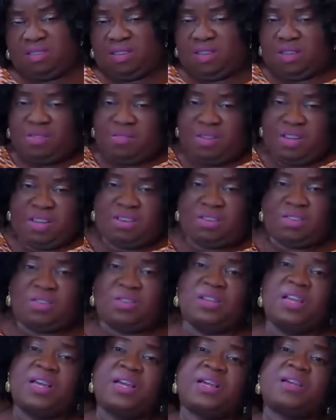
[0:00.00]

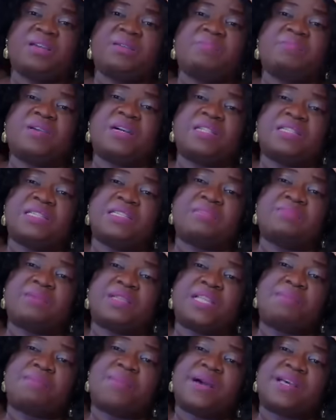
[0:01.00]
Why not the like him?
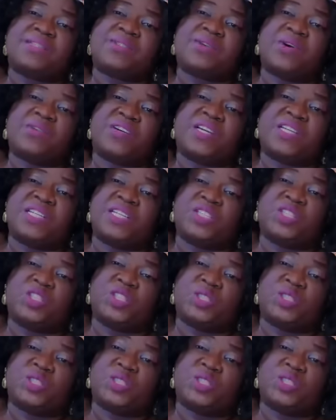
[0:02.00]
At least that past